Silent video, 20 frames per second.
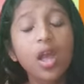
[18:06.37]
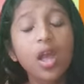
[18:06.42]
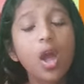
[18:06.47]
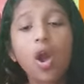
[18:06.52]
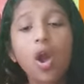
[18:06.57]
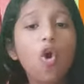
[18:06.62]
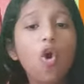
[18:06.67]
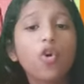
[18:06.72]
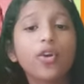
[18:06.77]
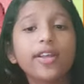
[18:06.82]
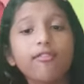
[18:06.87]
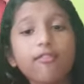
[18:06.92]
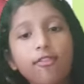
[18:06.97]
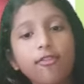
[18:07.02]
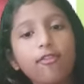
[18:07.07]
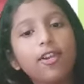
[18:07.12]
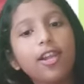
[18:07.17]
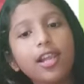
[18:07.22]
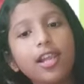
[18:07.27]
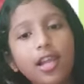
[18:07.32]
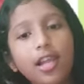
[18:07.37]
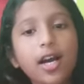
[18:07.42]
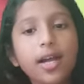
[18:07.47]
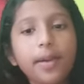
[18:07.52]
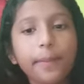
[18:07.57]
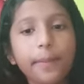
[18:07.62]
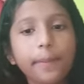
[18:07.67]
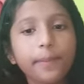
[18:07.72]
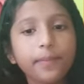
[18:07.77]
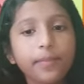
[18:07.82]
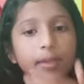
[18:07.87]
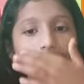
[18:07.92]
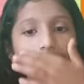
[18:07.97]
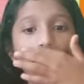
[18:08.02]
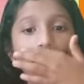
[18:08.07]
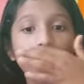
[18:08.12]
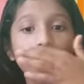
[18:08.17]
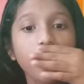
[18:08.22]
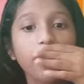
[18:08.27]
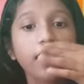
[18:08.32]
Okay, we will learn.
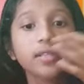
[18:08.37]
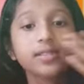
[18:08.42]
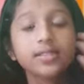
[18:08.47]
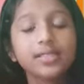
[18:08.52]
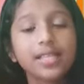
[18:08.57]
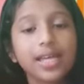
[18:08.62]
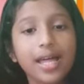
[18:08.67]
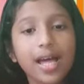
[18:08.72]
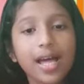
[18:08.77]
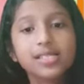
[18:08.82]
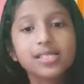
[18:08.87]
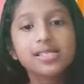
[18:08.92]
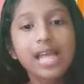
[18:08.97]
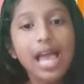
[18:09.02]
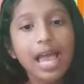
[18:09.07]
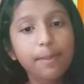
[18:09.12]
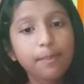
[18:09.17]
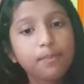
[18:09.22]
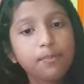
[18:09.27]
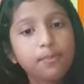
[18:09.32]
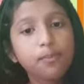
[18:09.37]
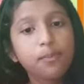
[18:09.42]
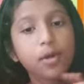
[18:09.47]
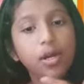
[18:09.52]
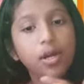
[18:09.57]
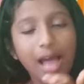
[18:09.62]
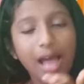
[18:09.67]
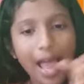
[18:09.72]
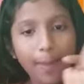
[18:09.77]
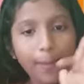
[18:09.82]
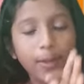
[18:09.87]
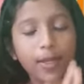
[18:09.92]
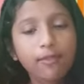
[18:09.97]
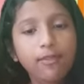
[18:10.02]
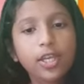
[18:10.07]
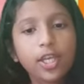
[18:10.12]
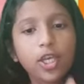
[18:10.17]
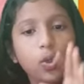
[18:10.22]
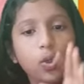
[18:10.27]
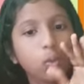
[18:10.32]
The type. I'm
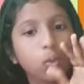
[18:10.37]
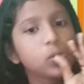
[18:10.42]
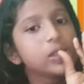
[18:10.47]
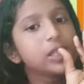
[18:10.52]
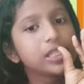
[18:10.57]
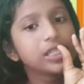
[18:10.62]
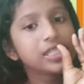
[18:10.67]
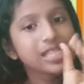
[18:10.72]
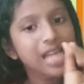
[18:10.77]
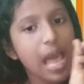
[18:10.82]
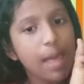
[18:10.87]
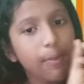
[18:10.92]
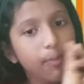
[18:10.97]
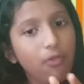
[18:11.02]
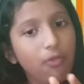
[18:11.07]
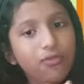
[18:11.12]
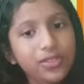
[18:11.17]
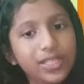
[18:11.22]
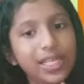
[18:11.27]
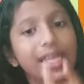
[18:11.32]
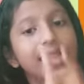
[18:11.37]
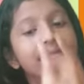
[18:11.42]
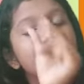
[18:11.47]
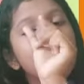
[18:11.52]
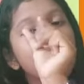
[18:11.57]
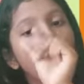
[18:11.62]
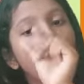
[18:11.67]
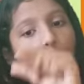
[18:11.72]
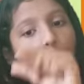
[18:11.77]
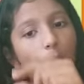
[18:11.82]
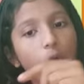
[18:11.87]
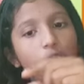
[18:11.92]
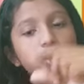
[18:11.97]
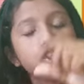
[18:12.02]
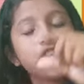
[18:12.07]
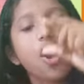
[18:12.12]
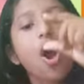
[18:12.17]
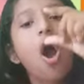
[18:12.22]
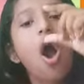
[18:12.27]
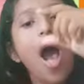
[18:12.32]
giving you the type of teeth: lower
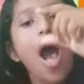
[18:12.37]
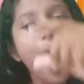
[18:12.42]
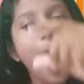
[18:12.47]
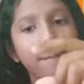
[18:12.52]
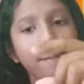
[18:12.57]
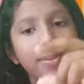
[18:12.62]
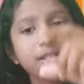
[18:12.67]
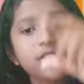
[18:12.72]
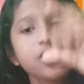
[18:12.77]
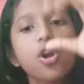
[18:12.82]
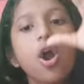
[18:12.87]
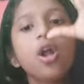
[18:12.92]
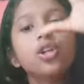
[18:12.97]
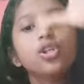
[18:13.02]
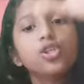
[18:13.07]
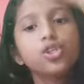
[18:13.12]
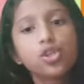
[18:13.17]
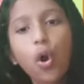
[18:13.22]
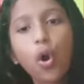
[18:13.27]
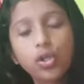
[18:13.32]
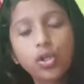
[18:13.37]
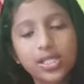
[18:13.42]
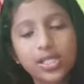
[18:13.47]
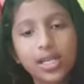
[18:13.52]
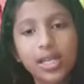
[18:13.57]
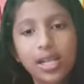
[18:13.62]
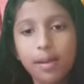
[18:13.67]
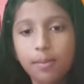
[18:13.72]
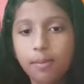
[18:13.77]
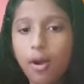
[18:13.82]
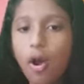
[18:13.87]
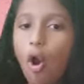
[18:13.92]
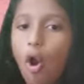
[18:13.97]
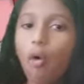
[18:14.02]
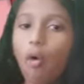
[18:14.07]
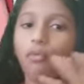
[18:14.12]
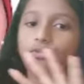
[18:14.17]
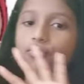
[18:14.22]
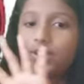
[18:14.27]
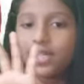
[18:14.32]
jaw, upper jaw, total number
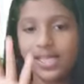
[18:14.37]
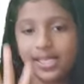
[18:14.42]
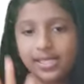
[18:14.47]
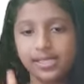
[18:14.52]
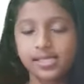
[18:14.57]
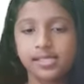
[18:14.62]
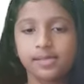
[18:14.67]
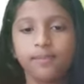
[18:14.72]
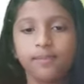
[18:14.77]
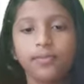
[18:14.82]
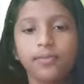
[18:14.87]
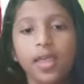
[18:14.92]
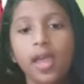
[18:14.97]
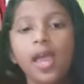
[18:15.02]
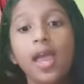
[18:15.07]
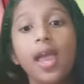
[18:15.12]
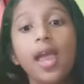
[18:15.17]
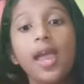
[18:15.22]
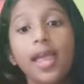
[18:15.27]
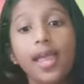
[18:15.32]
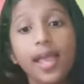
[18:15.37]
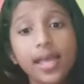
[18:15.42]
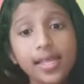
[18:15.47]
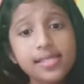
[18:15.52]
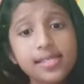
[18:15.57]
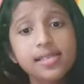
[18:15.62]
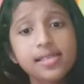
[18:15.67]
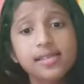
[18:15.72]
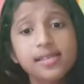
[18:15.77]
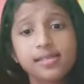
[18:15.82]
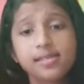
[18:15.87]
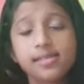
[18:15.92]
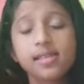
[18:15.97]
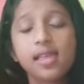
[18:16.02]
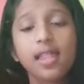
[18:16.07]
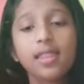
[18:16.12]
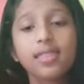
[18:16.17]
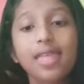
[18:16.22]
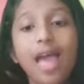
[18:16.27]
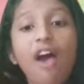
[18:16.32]
of teeth. Incisors.
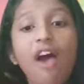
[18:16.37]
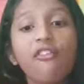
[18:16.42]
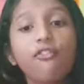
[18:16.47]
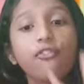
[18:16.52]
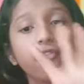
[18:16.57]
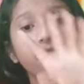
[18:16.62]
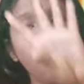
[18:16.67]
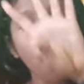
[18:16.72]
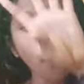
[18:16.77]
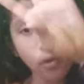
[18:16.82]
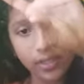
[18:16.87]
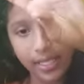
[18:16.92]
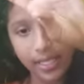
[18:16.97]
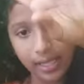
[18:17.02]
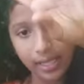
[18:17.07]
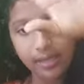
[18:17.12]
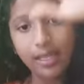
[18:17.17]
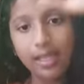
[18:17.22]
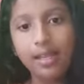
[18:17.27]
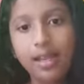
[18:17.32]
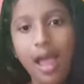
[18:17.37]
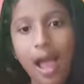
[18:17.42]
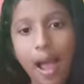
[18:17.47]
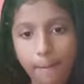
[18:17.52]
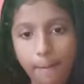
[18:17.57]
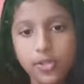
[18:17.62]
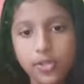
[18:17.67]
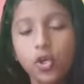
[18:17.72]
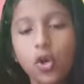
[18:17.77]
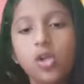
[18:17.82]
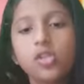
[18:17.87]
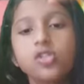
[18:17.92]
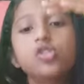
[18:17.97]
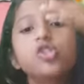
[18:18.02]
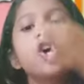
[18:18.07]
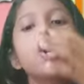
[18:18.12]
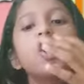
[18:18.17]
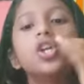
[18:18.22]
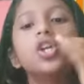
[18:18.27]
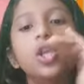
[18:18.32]
There are 4 teeth in upper jaw
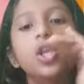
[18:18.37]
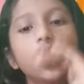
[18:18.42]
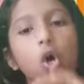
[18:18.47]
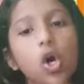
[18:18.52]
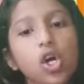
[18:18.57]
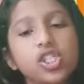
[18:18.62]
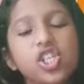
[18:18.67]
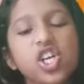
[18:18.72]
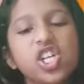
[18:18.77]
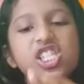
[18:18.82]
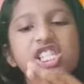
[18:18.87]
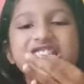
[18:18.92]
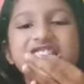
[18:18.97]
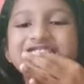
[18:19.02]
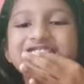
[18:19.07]
also, lower jaw also.